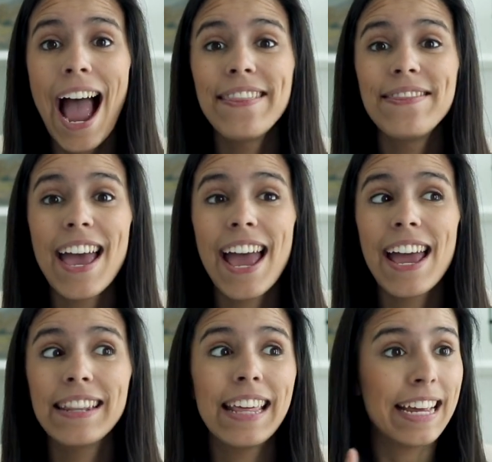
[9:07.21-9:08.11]
and
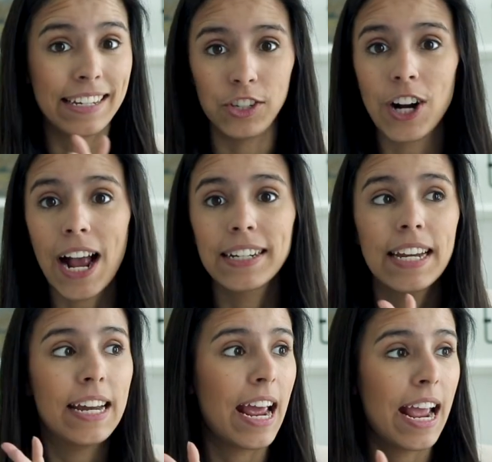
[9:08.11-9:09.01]
then they get
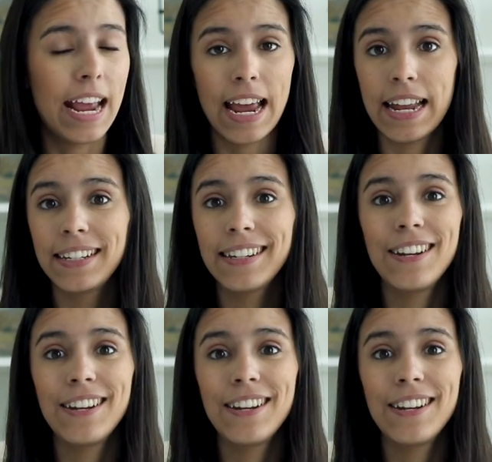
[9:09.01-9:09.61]
distracted and,